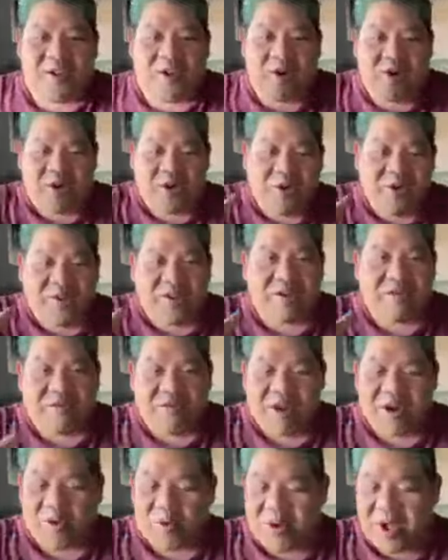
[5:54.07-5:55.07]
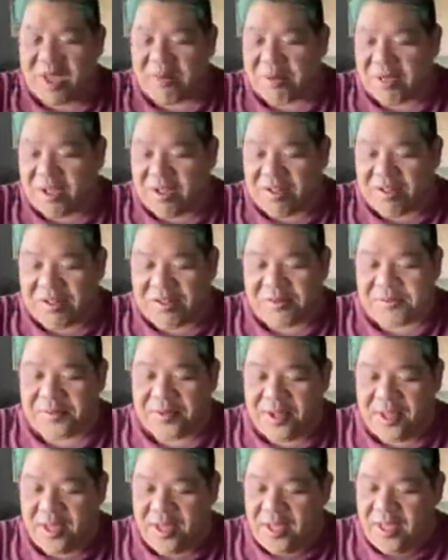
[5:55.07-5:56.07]
you know, using right away, because,
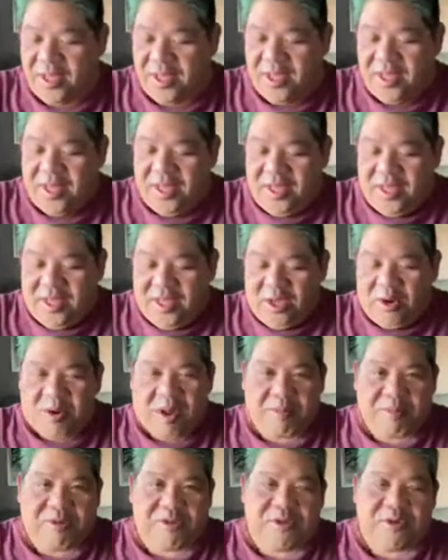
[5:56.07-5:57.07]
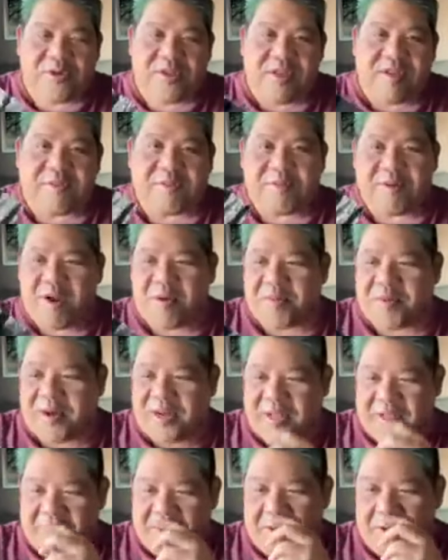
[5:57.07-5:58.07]
you know, I'm sure they've
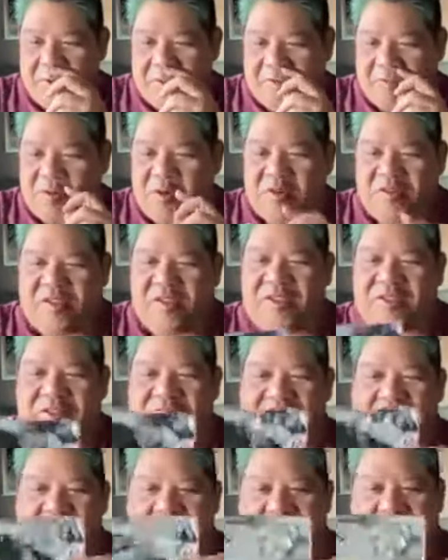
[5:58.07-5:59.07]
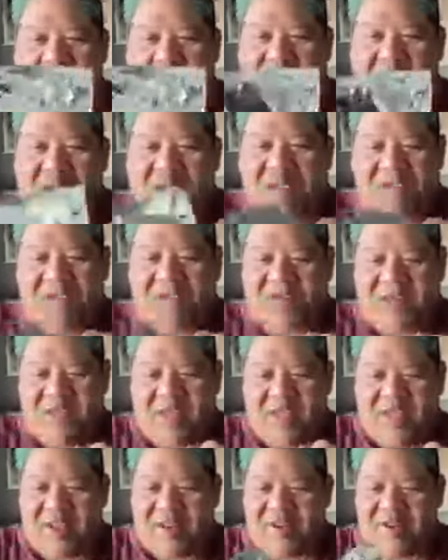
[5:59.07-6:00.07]
probably, you know, of course these are frac packs
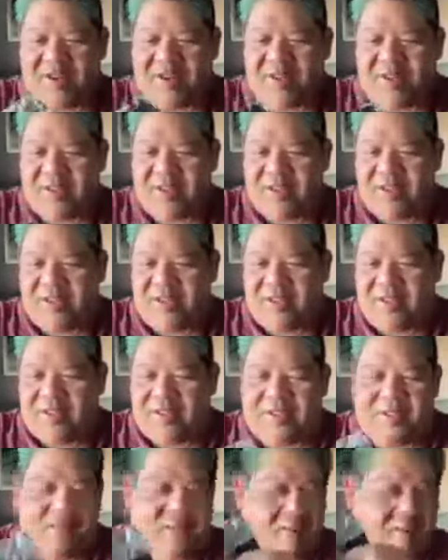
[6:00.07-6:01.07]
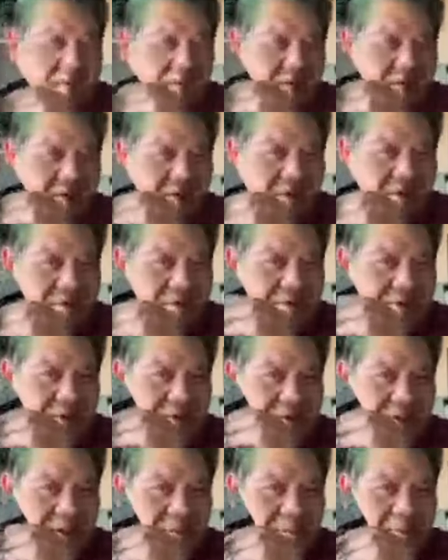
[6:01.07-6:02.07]
and there
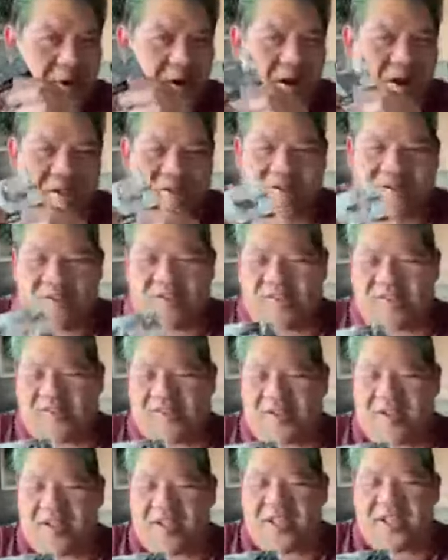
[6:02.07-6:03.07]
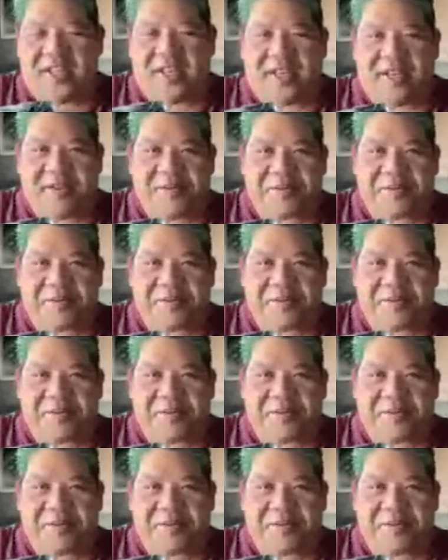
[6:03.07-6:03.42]
feels like pods inside,